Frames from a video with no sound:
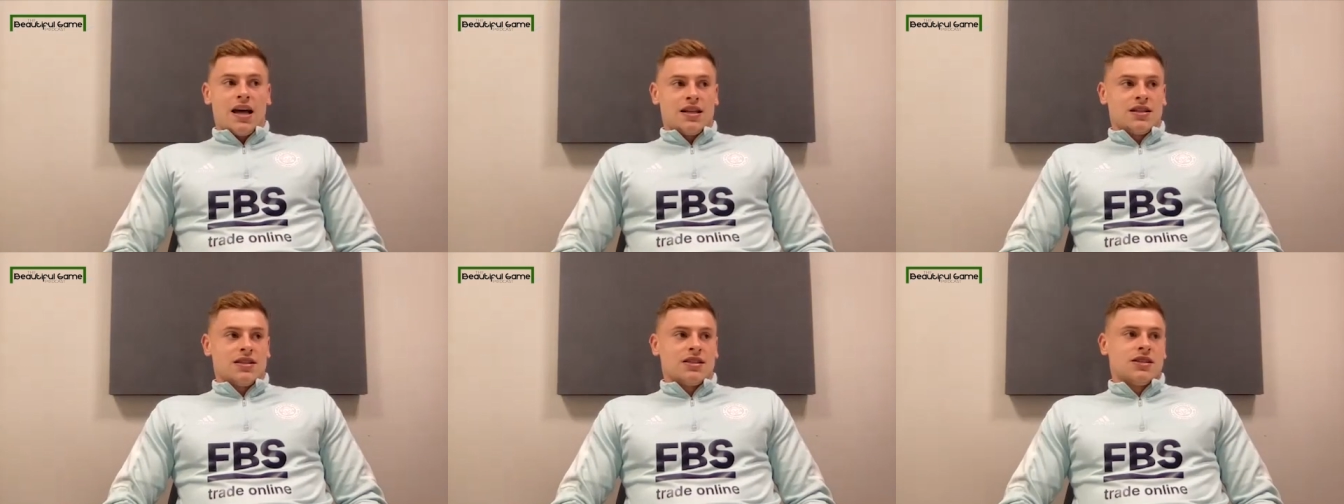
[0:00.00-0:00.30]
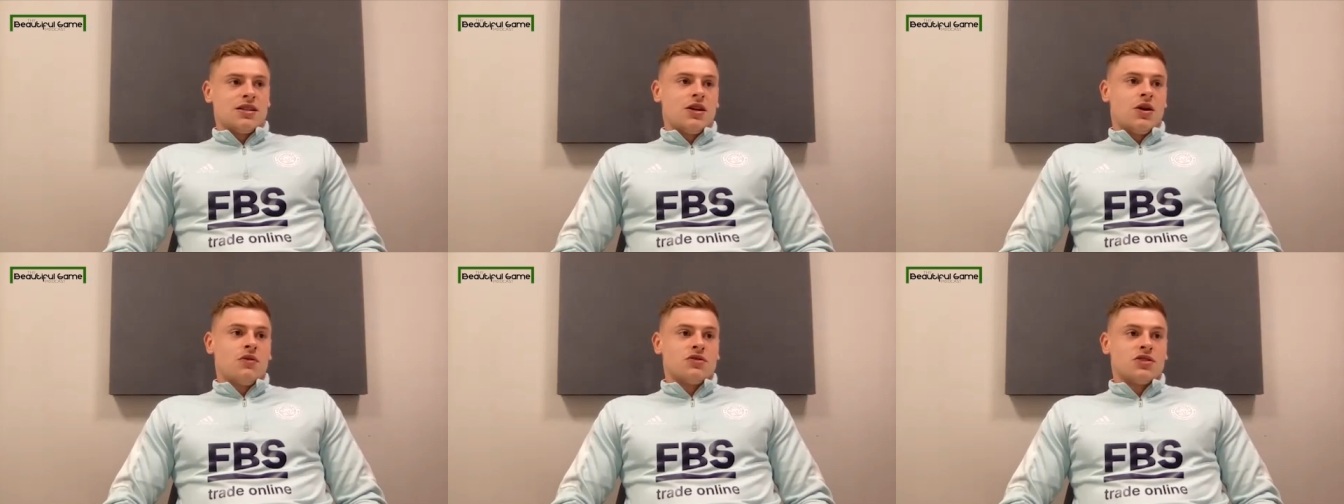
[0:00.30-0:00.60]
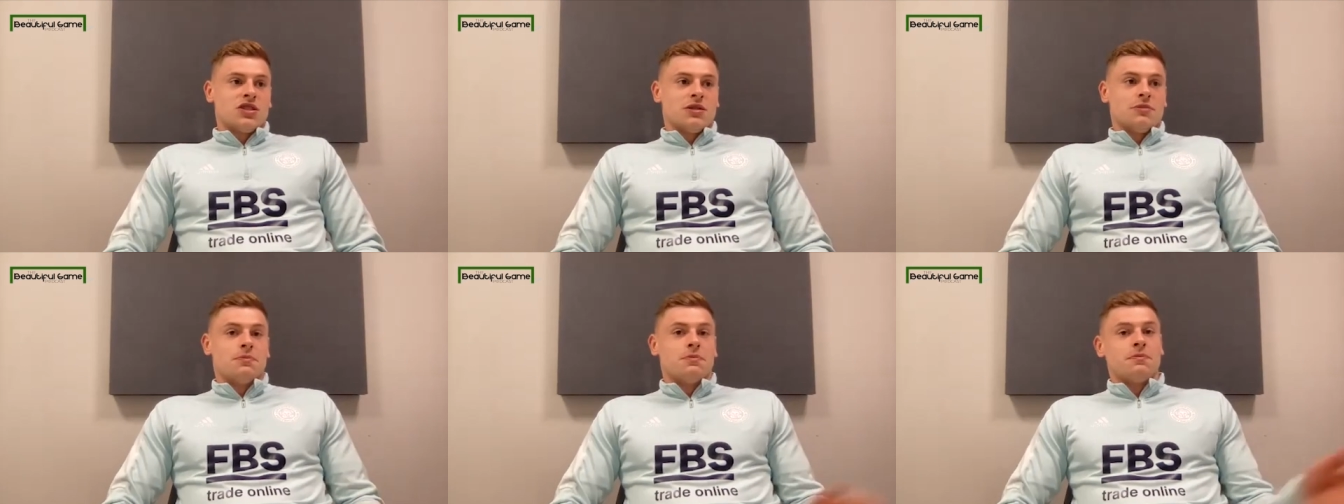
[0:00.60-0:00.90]
I think you
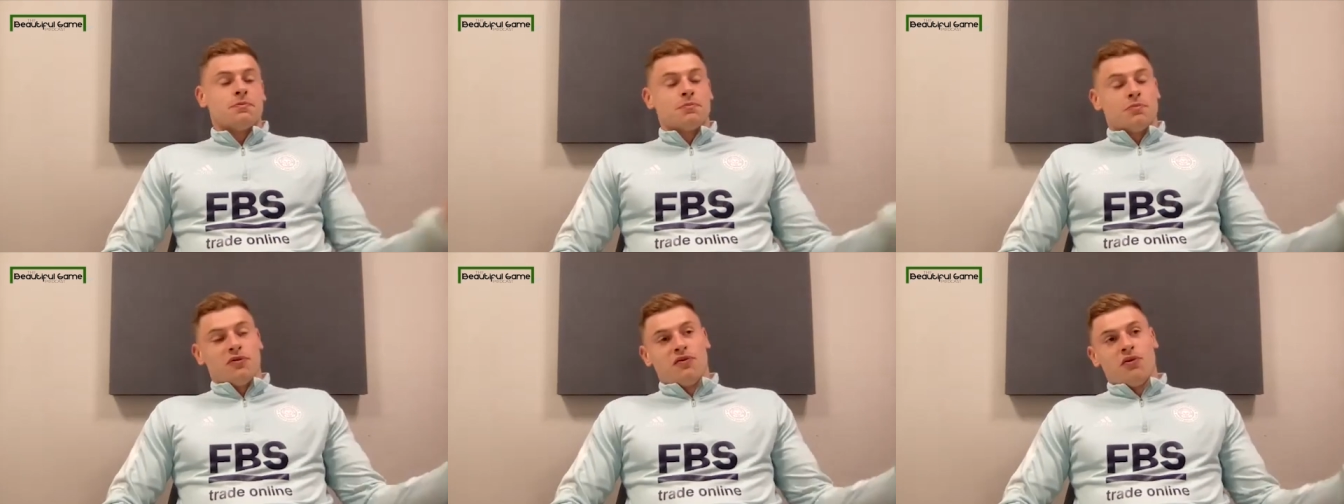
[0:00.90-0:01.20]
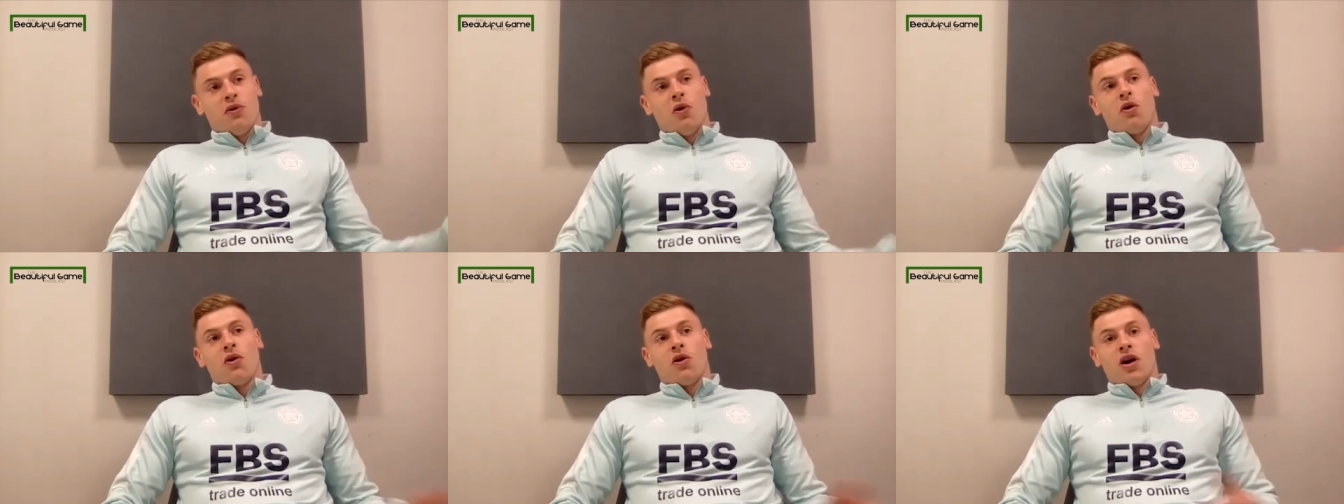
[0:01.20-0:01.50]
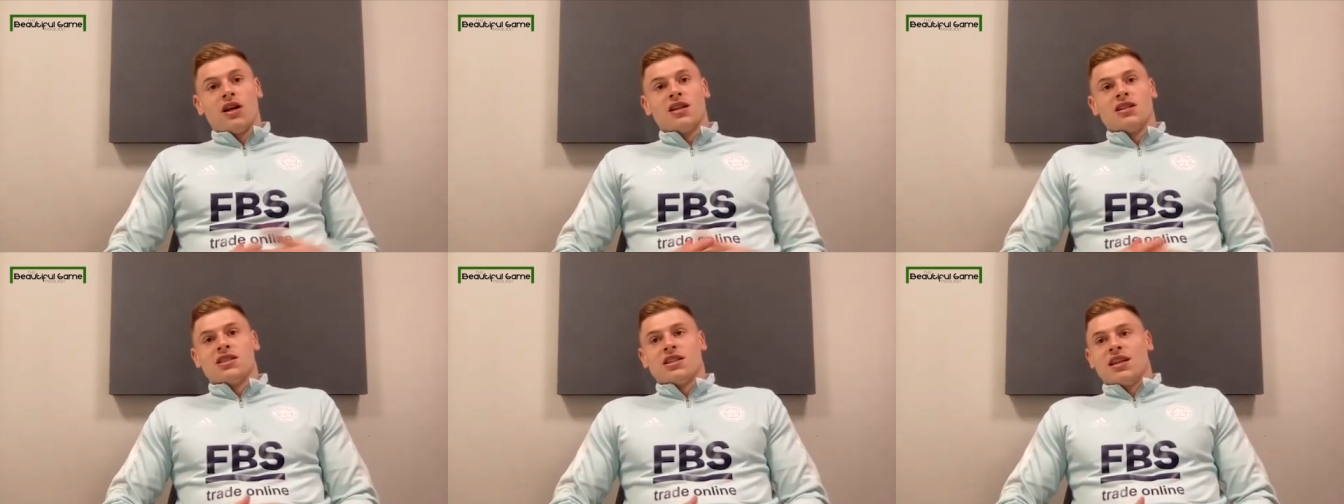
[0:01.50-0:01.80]
know obviously
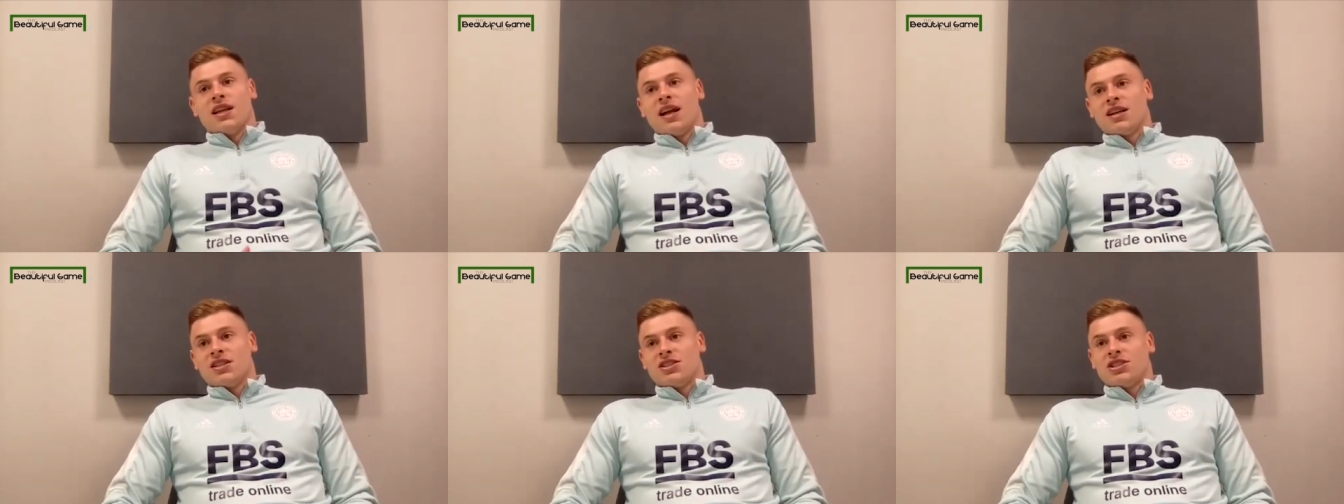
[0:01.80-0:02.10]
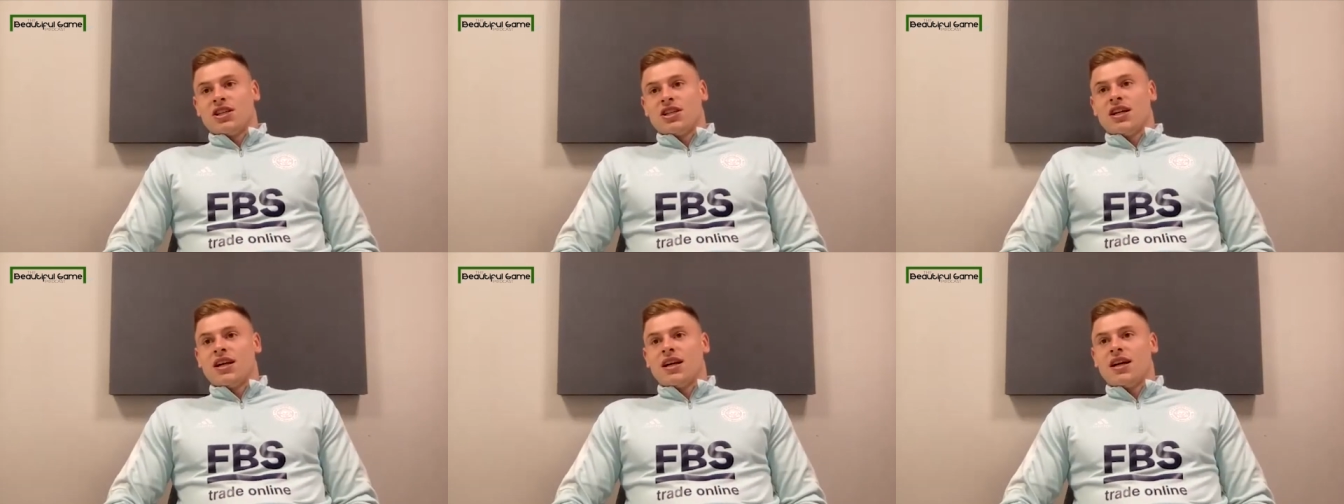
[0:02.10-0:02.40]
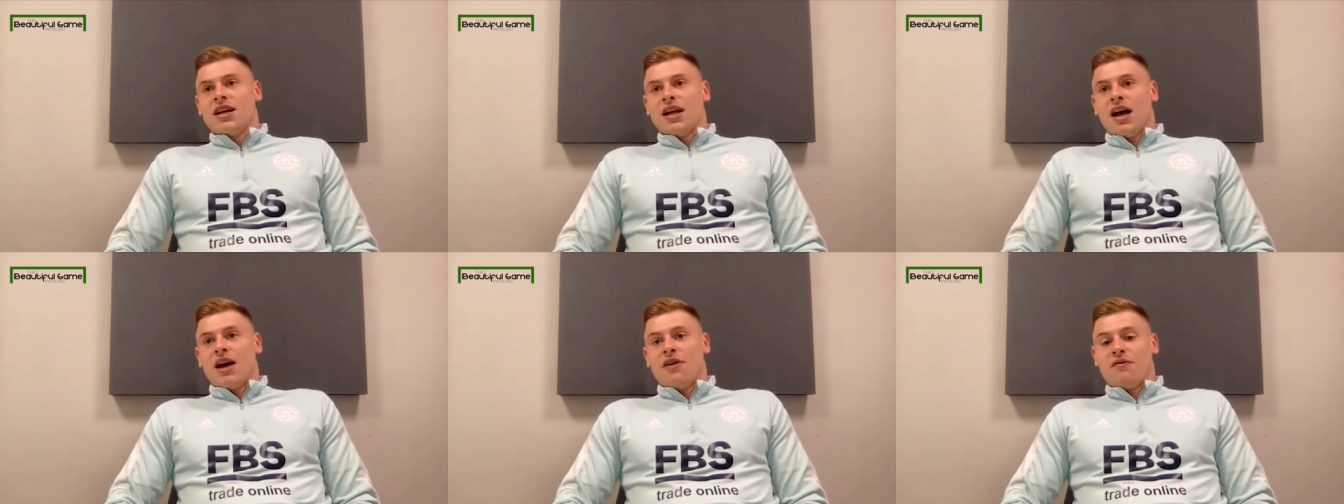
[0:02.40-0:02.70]
before I got injured last
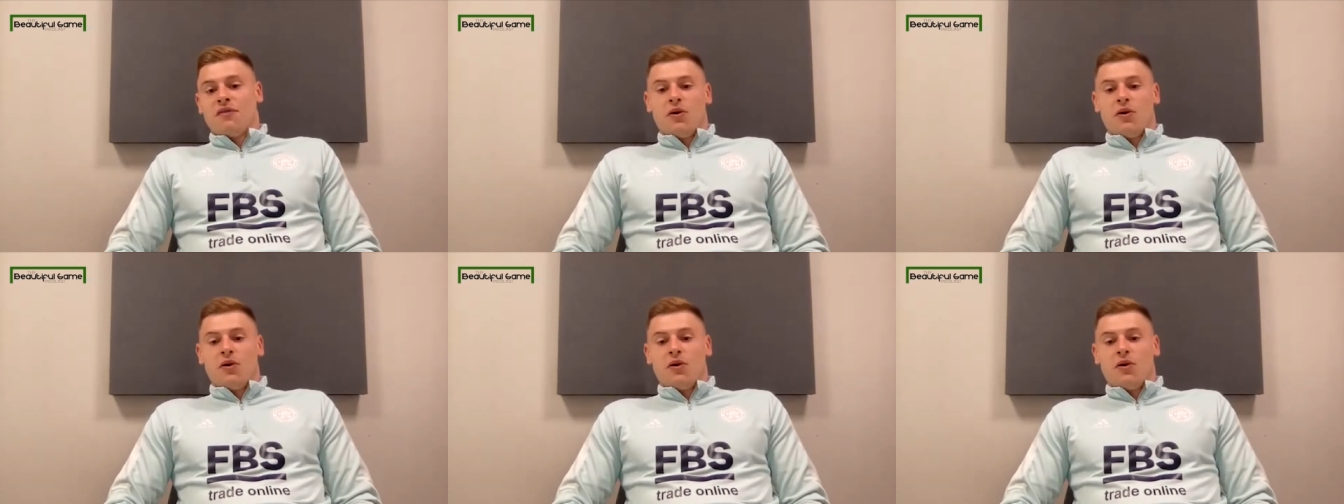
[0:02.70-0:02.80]
year,